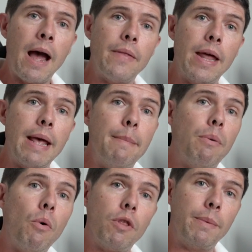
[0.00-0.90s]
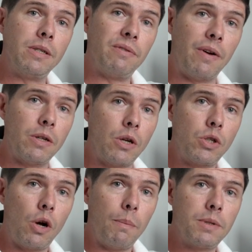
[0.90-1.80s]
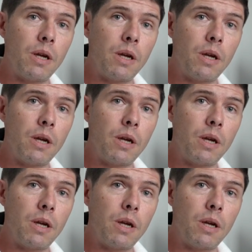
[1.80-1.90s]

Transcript: and then import them into Photoshop,